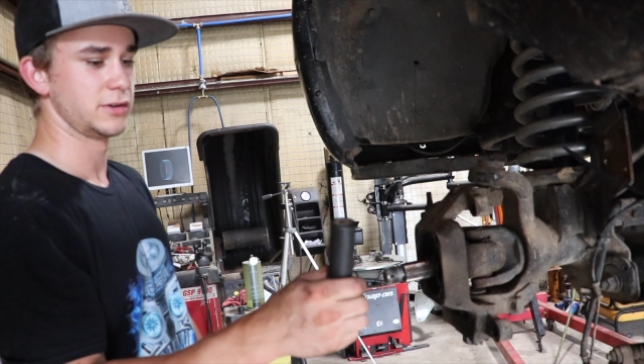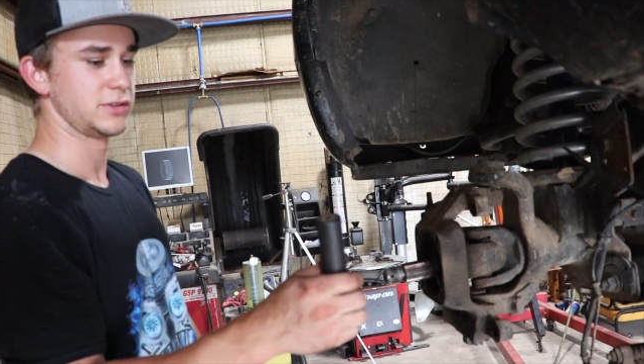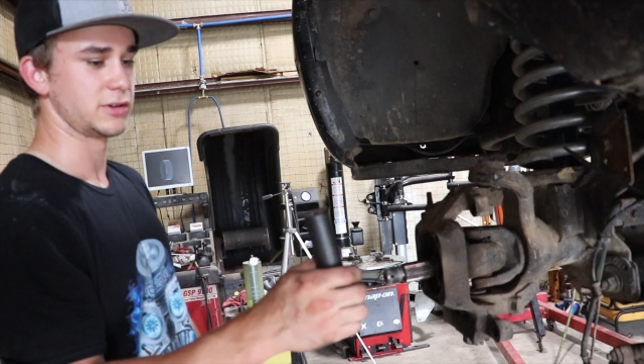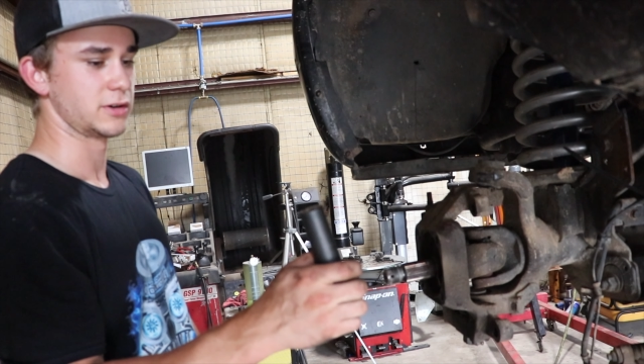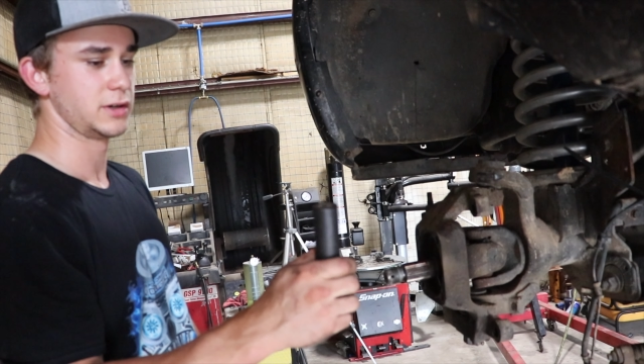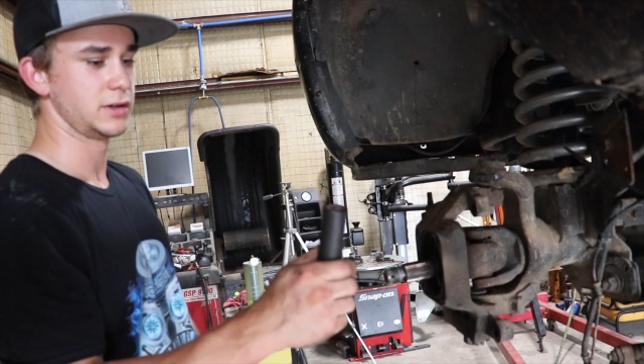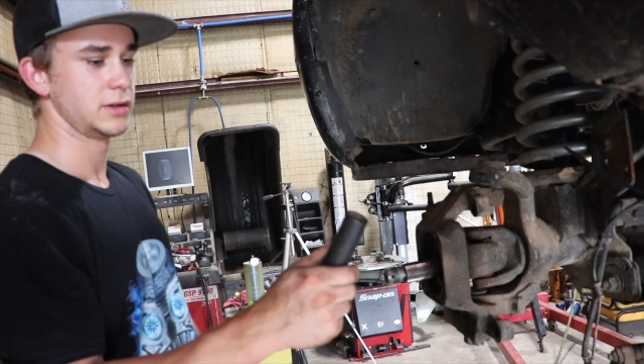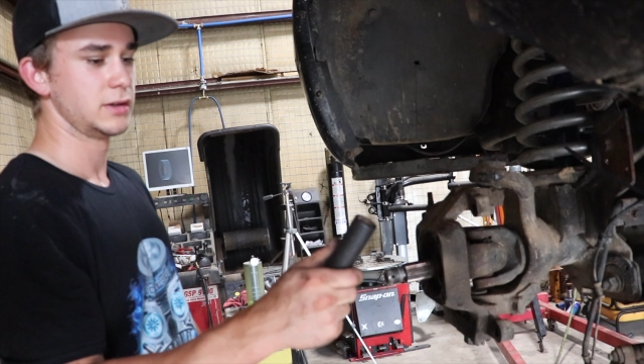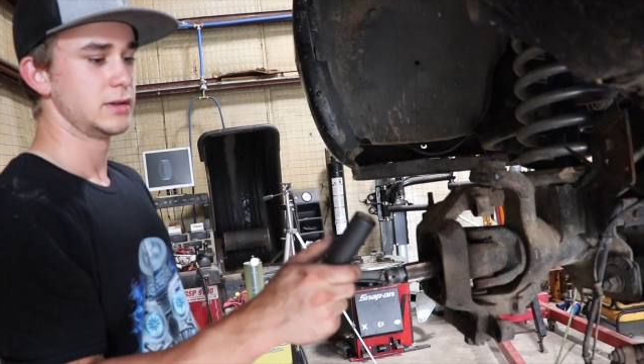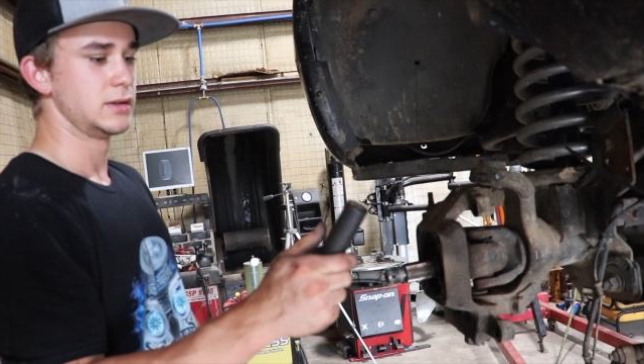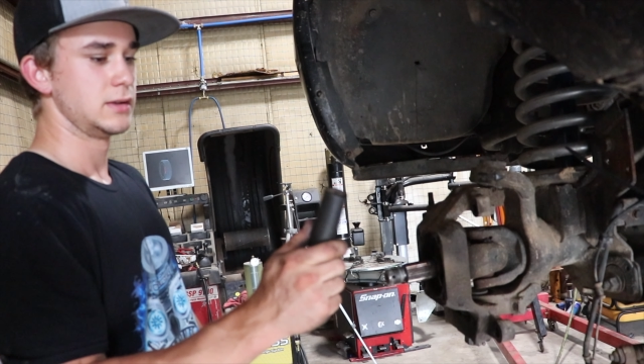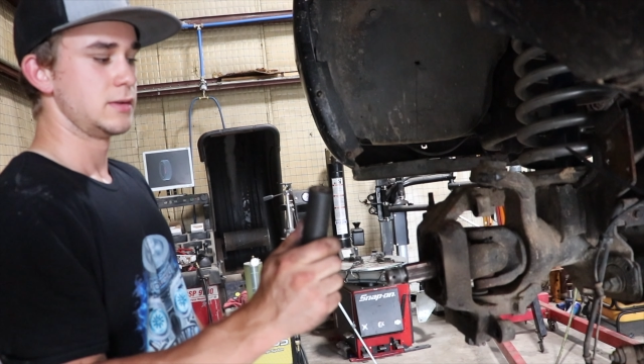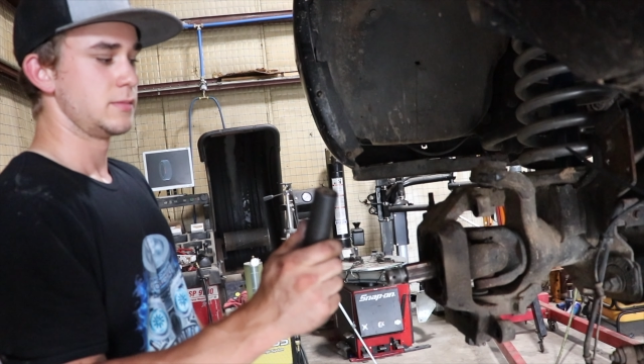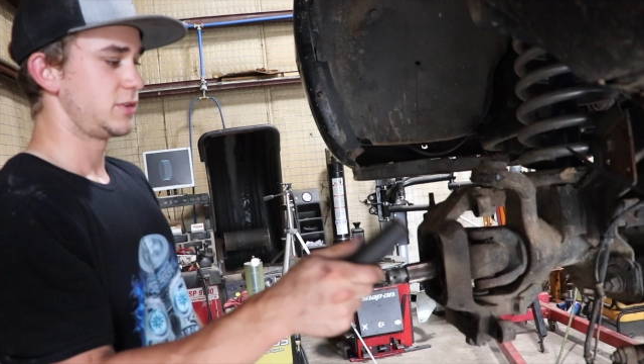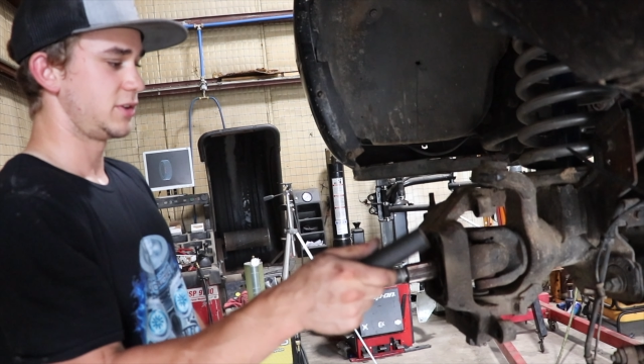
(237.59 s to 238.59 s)
sorry.
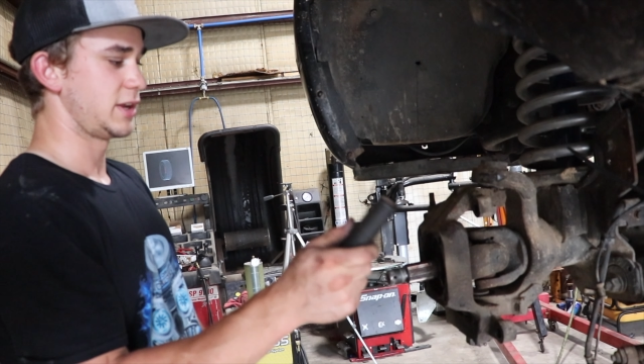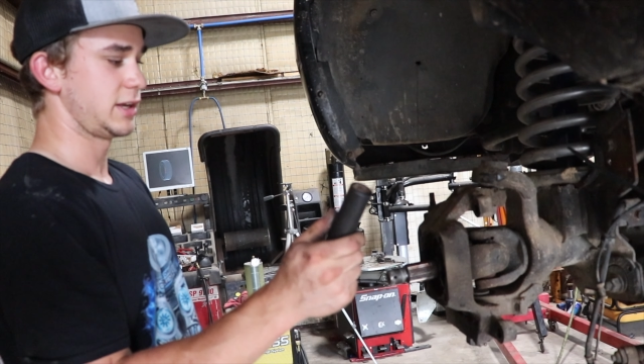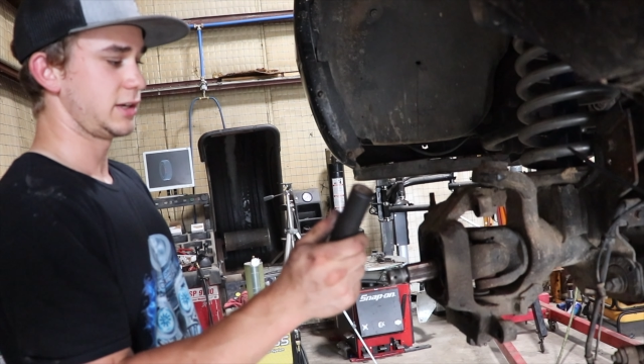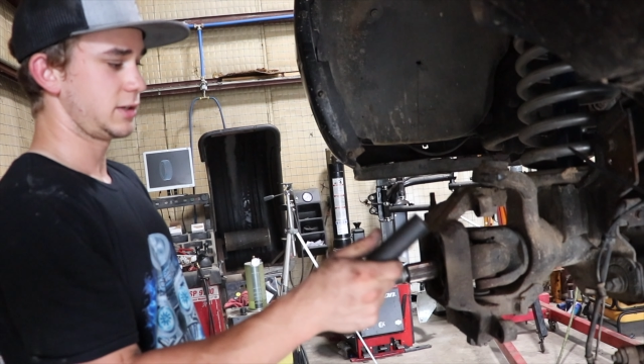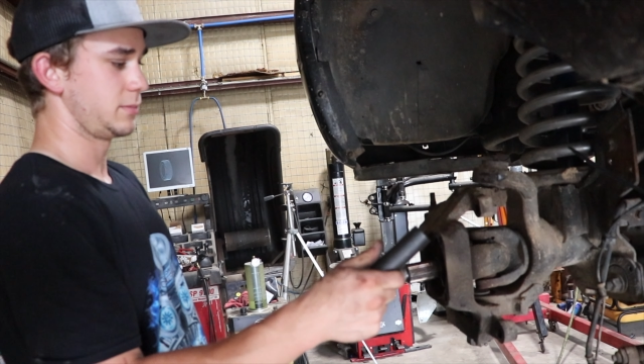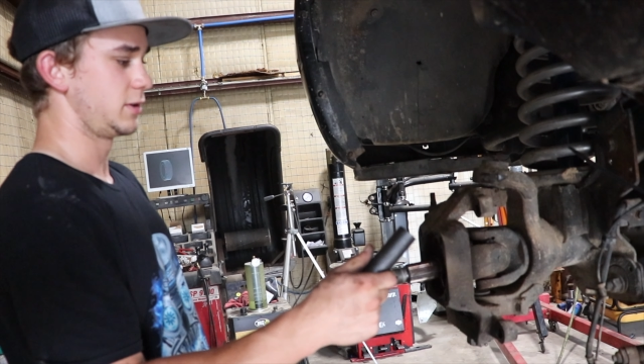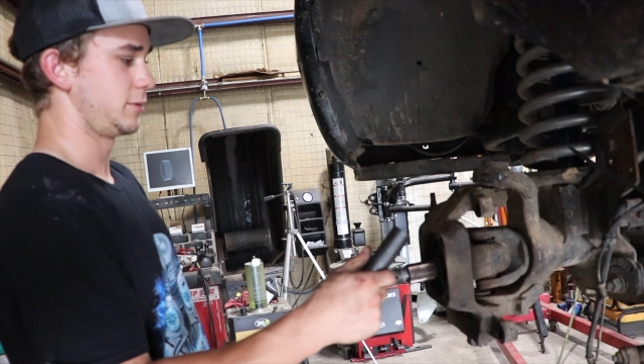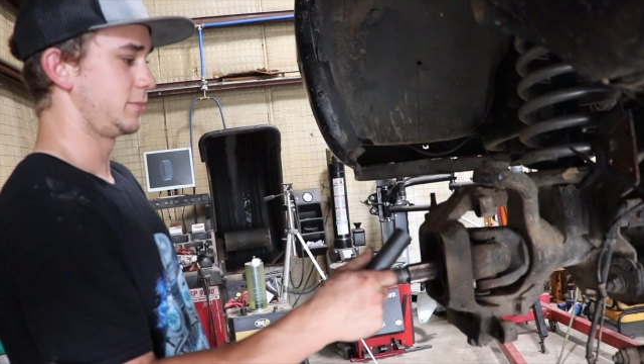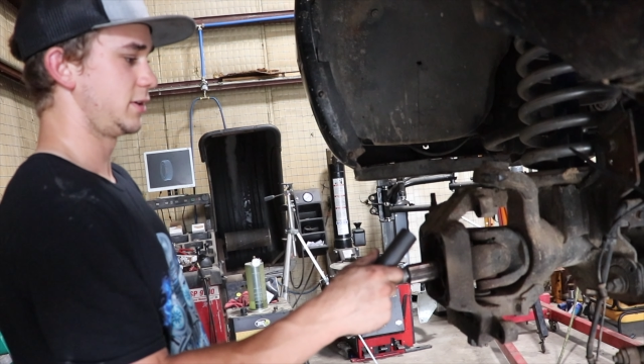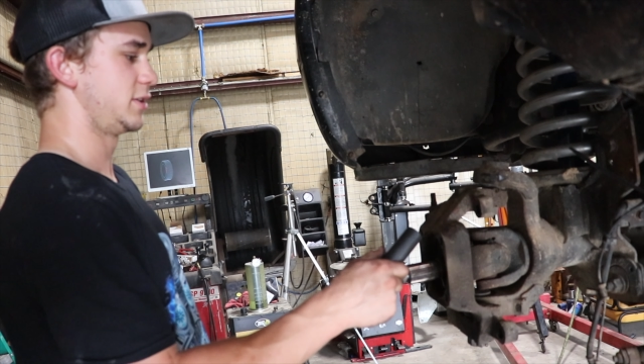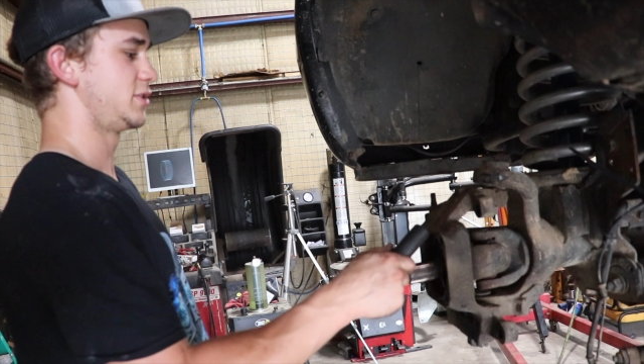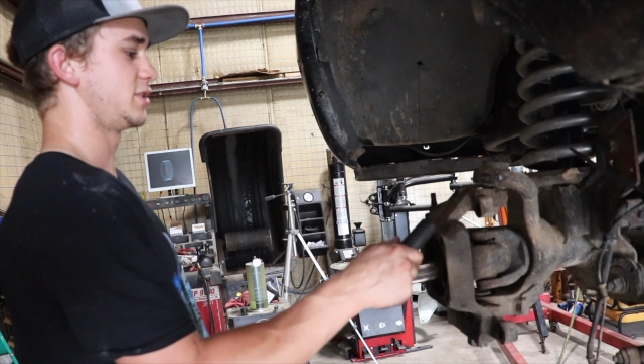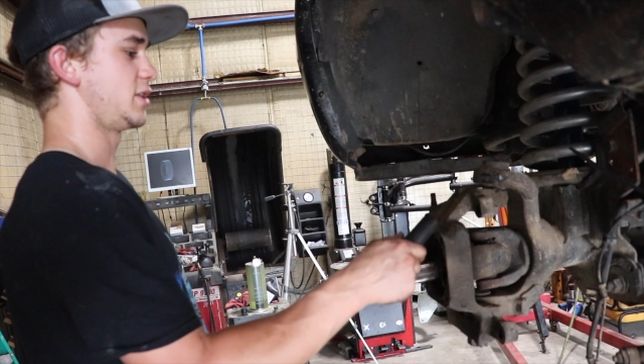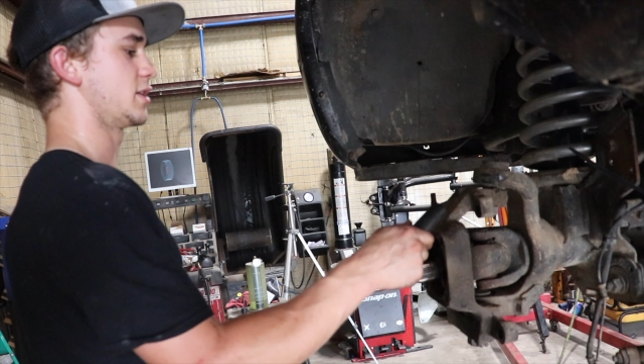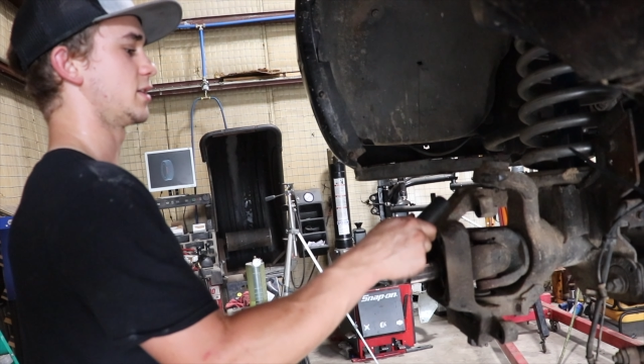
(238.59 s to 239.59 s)
It's an 18mm
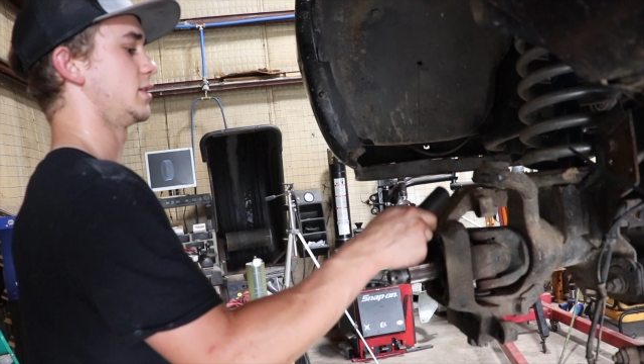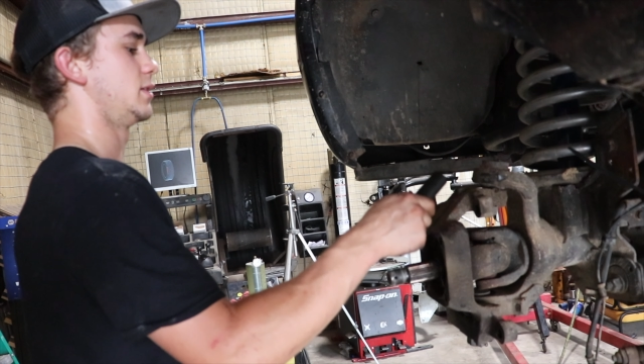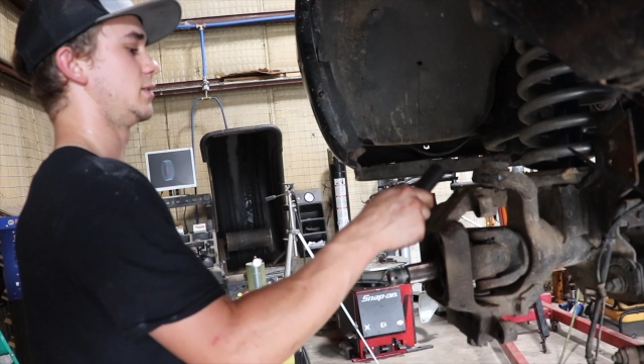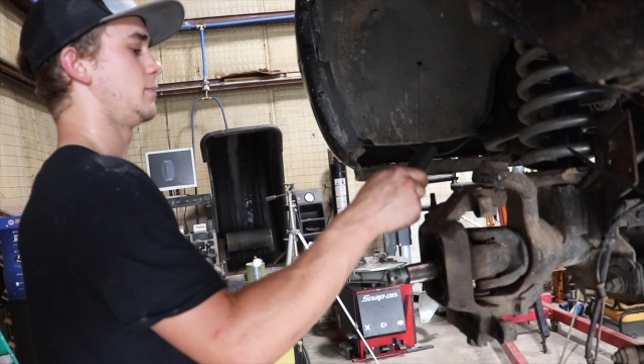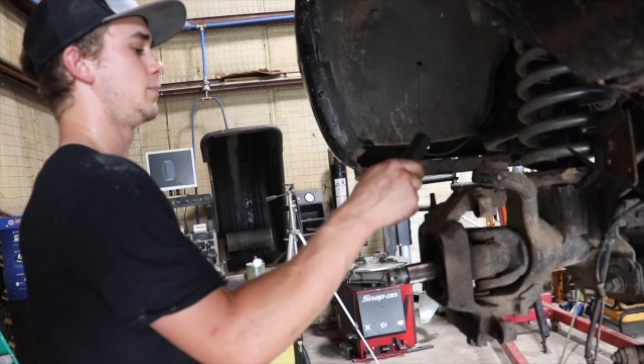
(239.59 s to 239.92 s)
socket